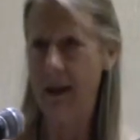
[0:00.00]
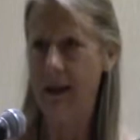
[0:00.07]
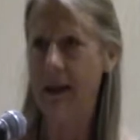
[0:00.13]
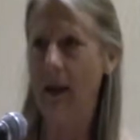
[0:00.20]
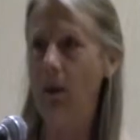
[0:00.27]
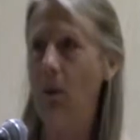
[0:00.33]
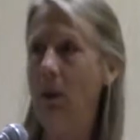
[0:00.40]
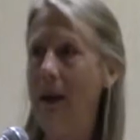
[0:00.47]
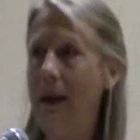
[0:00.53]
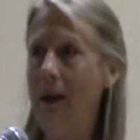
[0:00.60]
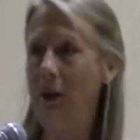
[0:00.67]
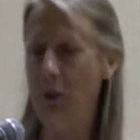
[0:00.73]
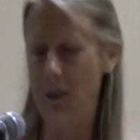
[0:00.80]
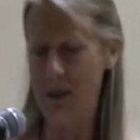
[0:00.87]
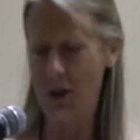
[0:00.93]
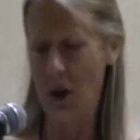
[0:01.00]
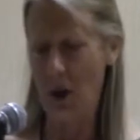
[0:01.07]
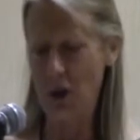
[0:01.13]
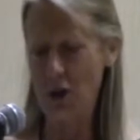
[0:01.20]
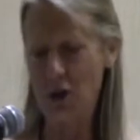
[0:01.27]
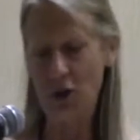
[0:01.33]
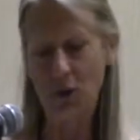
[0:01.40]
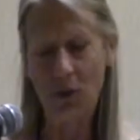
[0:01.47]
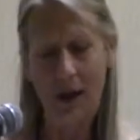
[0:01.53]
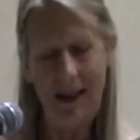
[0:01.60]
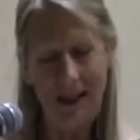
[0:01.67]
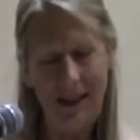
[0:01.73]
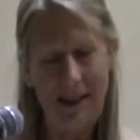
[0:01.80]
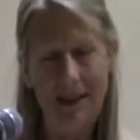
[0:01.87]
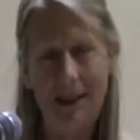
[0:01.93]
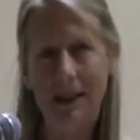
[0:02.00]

that we humans are straining to